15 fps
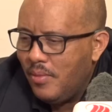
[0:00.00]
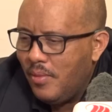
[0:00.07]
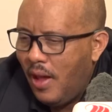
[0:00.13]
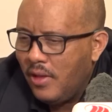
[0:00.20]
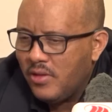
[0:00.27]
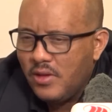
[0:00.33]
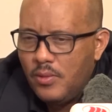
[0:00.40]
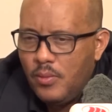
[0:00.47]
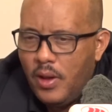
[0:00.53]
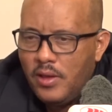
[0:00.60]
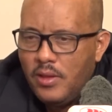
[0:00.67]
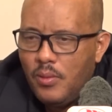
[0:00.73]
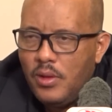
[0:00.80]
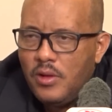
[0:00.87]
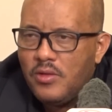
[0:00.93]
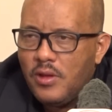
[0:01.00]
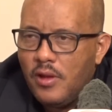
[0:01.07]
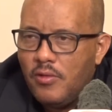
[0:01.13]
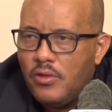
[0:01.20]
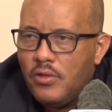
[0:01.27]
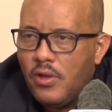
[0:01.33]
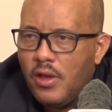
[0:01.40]
asked by the Ministry
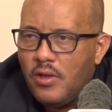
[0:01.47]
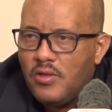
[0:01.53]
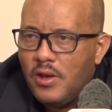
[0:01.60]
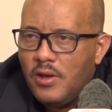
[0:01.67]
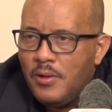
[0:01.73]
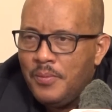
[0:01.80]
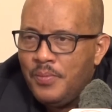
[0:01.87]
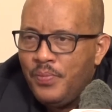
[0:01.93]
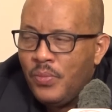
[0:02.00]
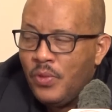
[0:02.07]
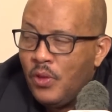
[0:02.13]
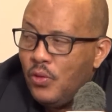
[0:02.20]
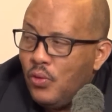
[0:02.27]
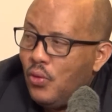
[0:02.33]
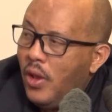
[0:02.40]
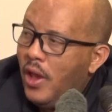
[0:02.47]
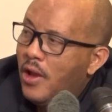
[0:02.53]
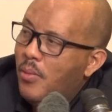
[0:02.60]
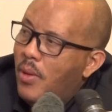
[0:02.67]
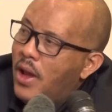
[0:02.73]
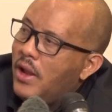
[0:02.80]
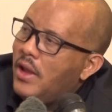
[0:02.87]
of Education to
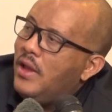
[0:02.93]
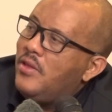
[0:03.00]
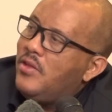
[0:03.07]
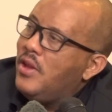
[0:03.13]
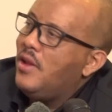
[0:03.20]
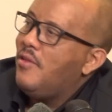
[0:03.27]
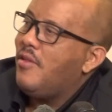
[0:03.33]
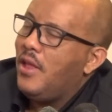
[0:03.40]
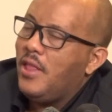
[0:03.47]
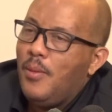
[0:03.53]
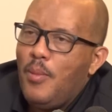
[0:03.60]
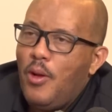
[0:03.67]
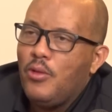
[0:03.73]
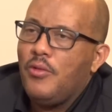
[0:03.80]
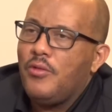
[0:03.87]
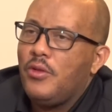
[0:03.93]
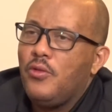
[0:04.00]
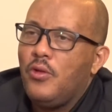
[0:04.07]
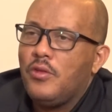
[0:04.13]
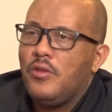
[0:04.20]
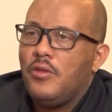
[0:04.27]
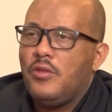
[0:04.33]
earmark a significant amount of
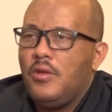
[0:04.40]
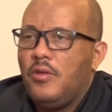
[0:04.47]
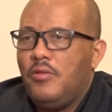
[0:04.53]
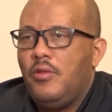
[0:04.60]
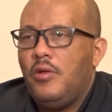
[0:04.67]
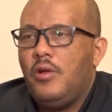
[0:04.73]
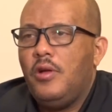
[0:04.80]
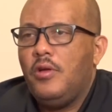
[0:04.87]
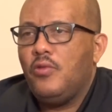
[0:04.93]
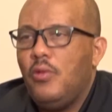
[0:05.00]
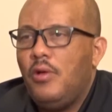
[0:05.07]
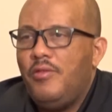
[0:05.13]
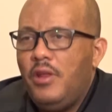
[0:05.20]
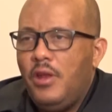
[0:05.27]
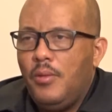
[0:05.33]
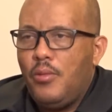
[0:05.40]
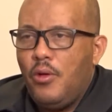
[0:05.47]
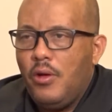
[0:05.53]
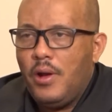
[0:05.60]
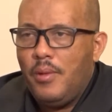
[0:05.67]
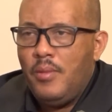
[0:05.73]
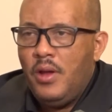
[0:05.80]
resources for a school feeding
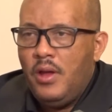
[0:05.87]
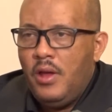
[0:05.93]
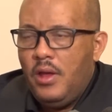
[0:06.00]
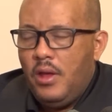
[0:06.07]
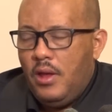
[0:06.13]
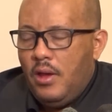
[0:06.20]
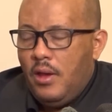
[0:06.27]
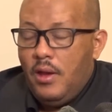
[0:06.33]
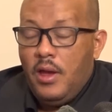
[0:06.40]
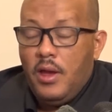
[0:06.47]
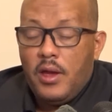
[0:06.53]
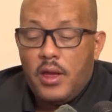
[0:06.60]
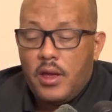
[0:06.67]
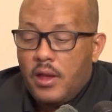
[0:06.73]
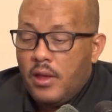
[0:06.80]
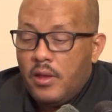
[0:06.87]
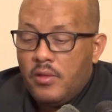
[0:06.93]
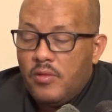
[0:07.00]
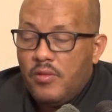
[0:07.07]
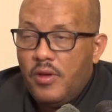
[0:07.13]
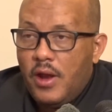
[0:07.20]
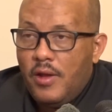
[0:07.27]
program.
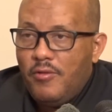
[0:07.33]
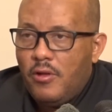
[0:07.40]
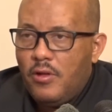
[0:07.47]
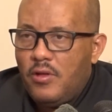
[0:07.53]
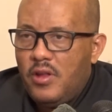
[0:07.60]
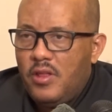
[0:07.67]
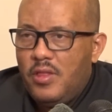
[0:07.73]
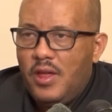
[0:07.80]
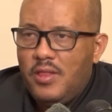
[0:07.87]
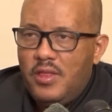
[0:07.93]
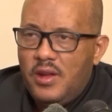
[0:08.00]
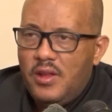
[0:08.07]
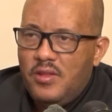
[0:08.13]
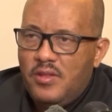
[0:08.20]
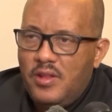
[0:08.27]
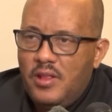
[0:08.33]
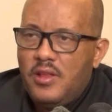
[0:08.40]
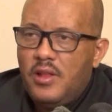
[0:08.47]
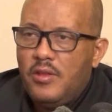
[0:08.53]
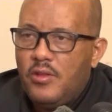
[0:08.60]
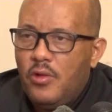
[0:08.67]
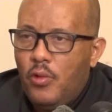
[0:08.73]
It's very unfortunate that there is
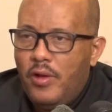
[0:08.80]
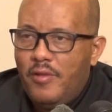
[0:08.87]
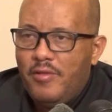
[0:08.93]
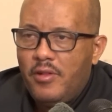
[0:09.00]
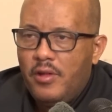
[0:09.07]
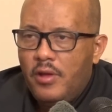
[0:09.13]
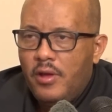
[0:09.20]
little in the way of